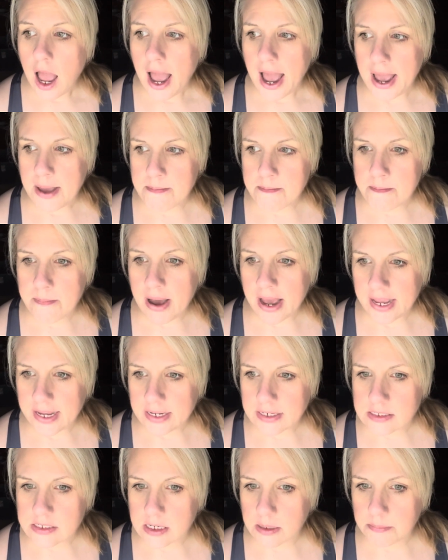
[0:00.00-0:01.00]
I
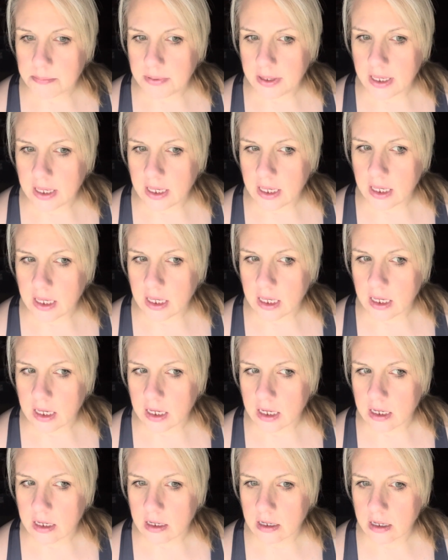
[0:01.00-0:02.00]
might be,
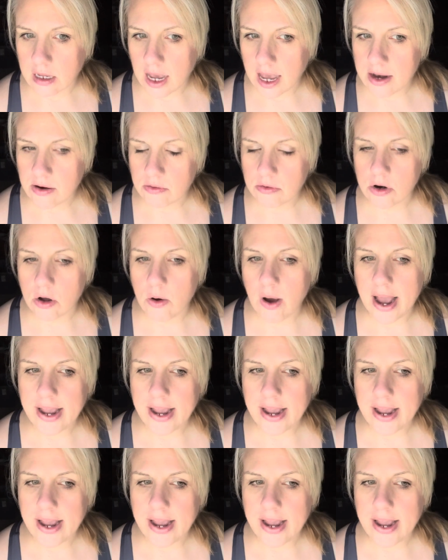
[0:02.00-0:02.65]
I don't know,